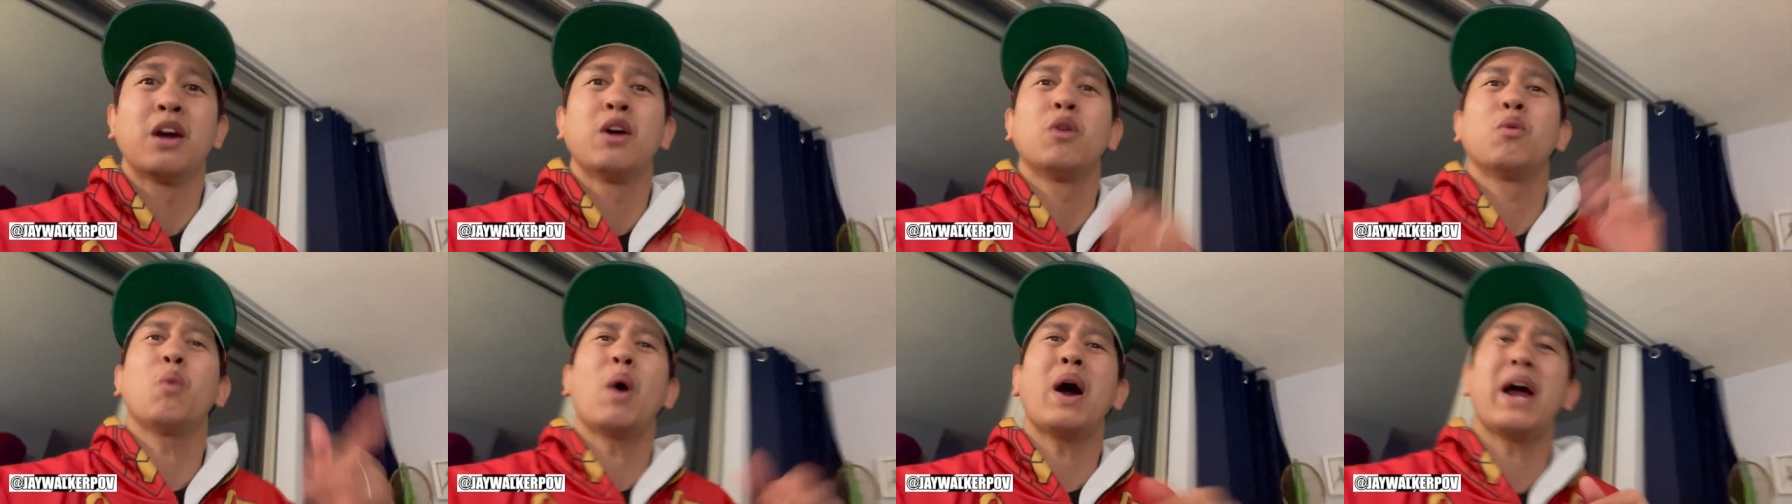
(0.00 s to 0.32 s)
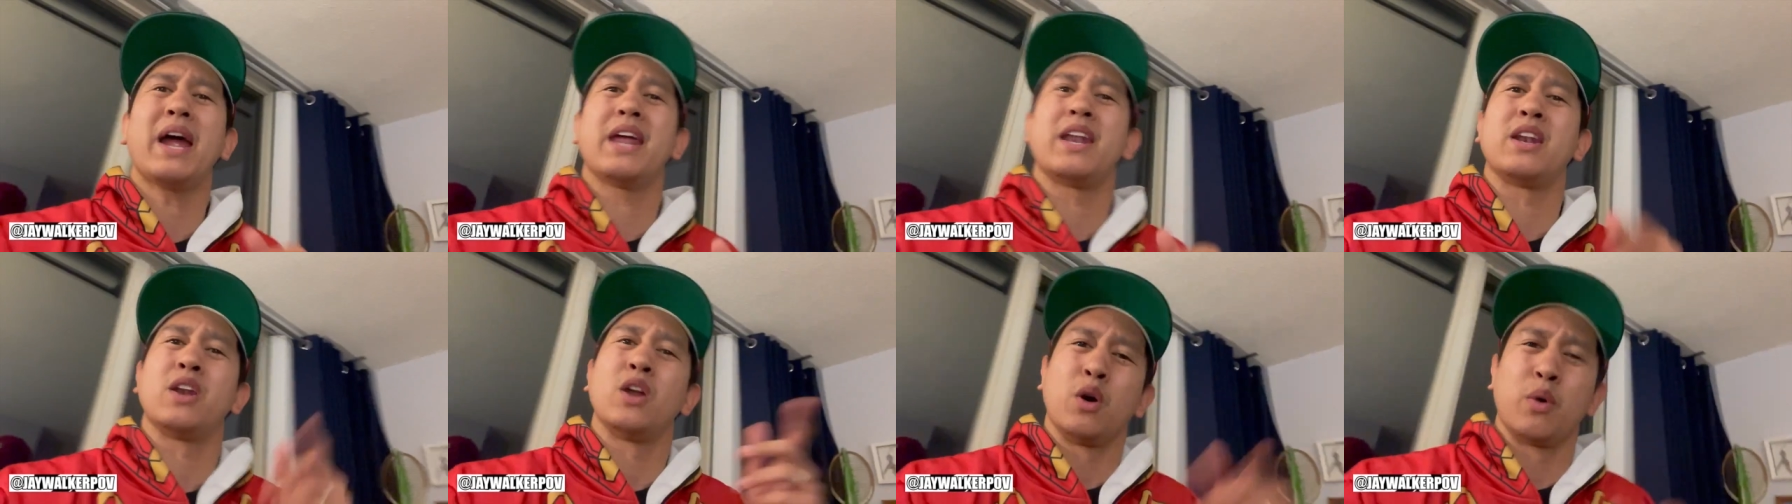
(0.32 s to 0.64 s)

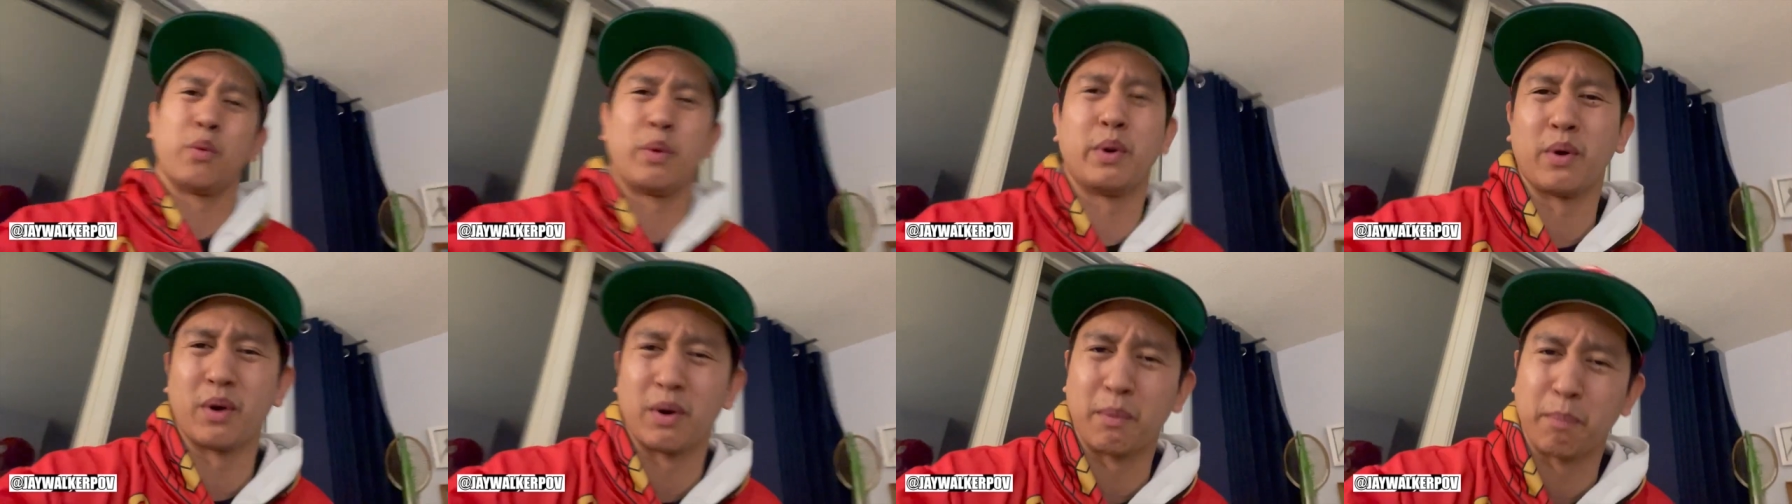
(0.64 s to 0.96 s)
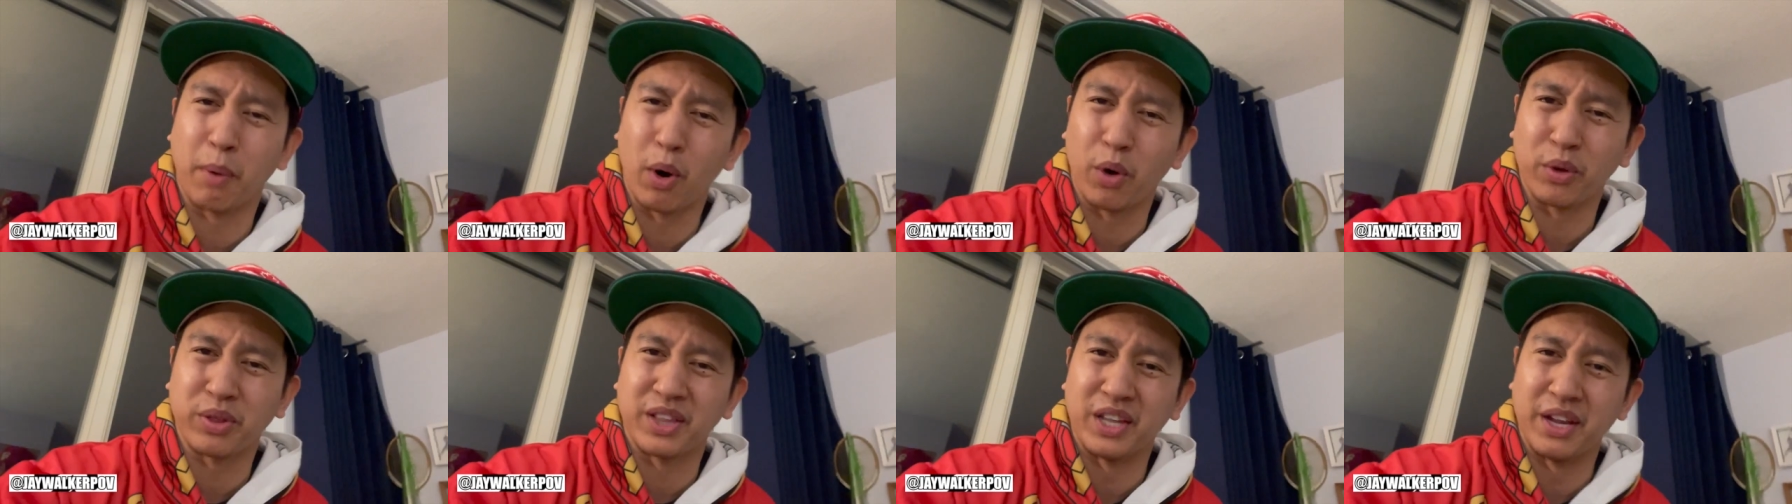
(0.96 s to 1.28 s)
when we were
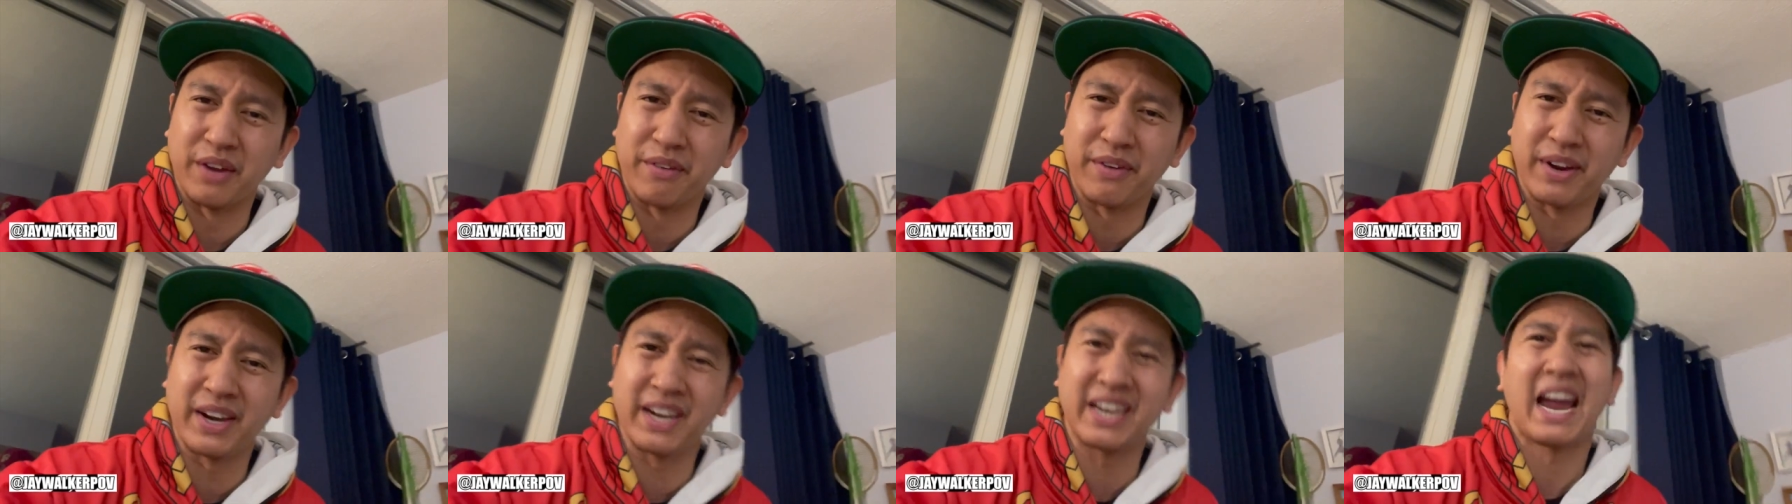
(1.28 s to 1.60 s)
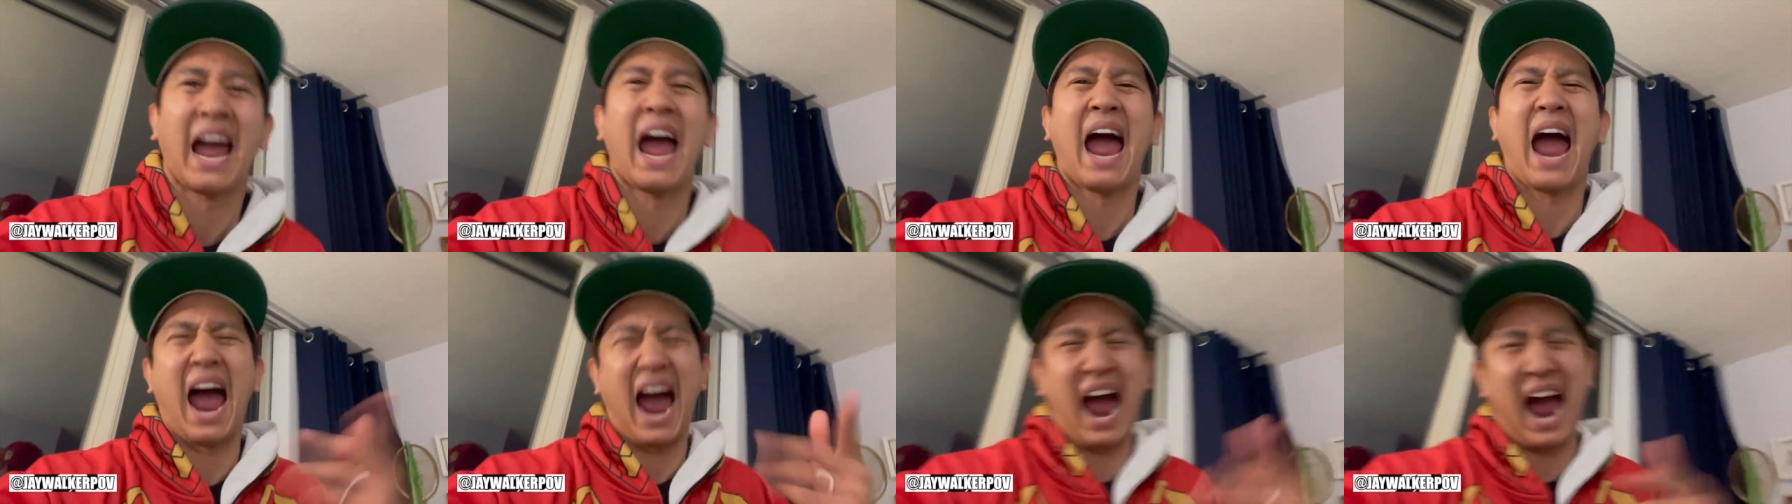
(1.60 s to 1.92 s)
both living
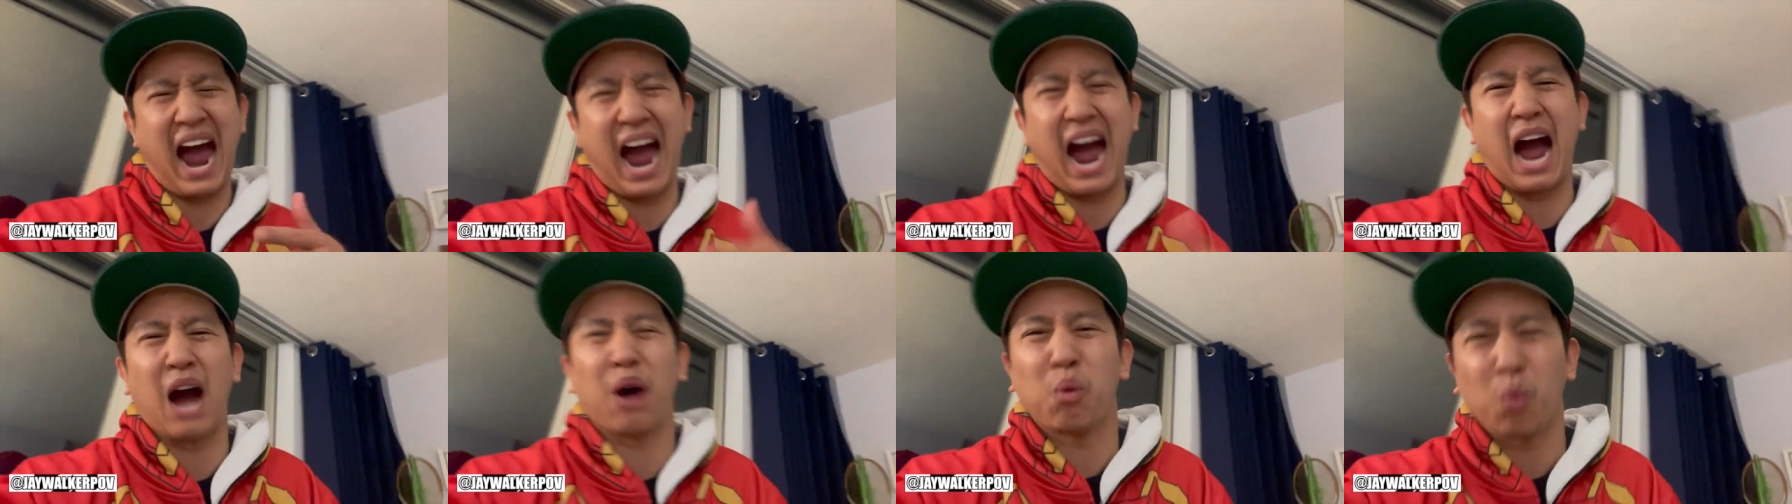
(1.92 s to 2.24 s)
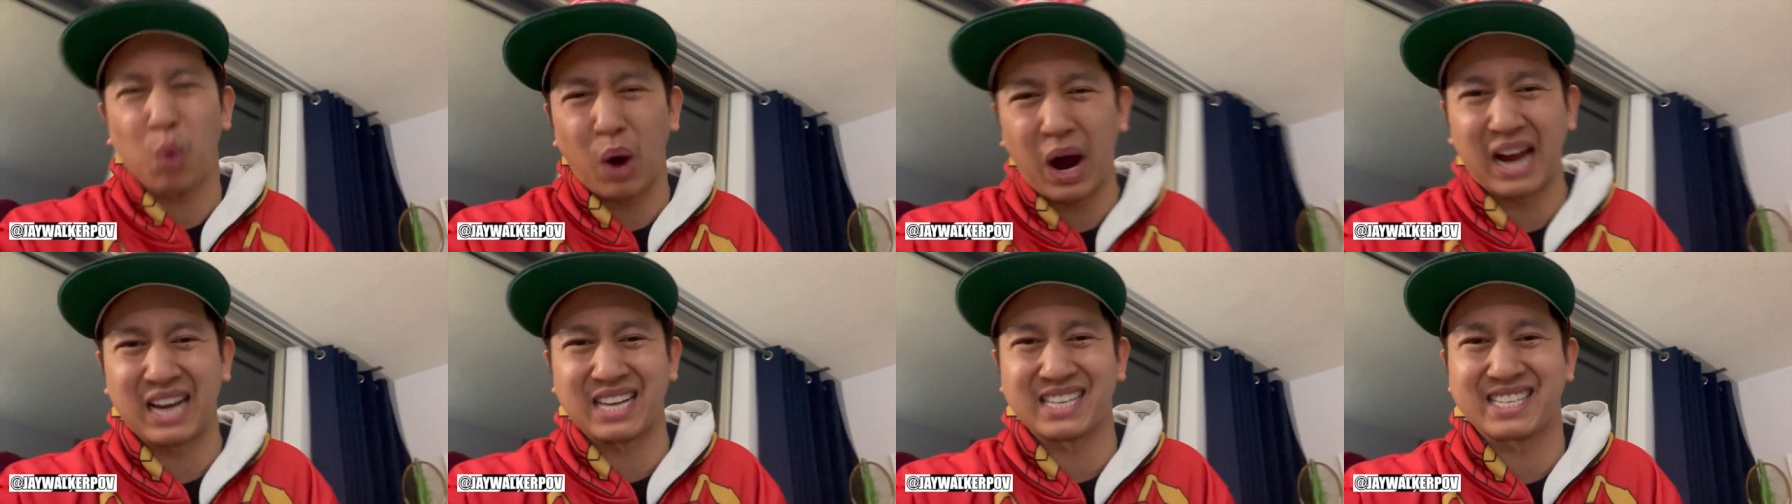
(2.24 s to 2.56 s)
at
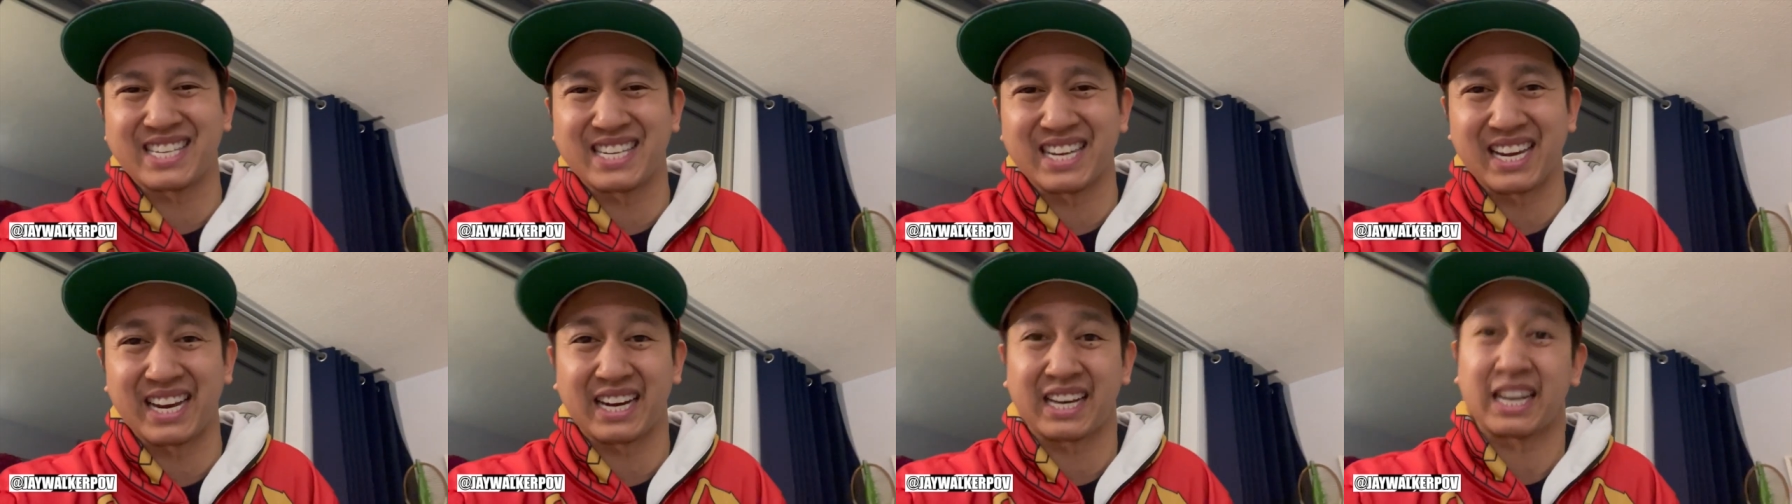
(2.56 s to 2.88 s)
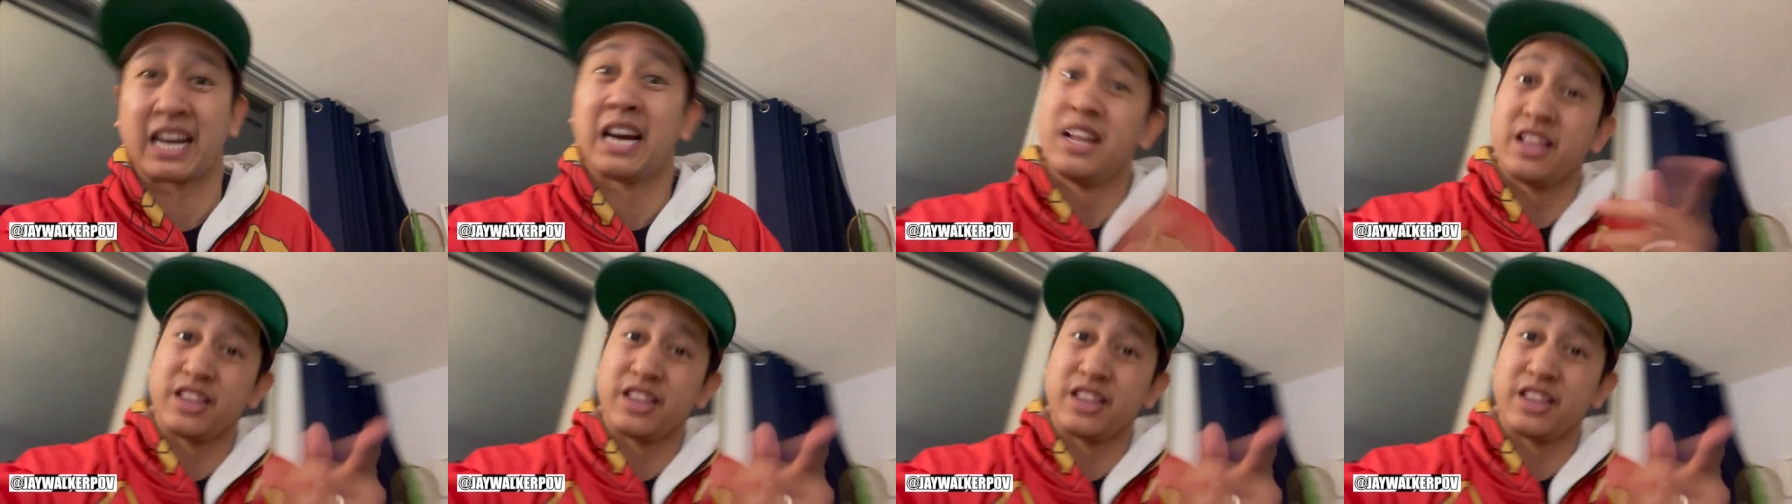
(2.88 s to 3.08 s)
Wysick.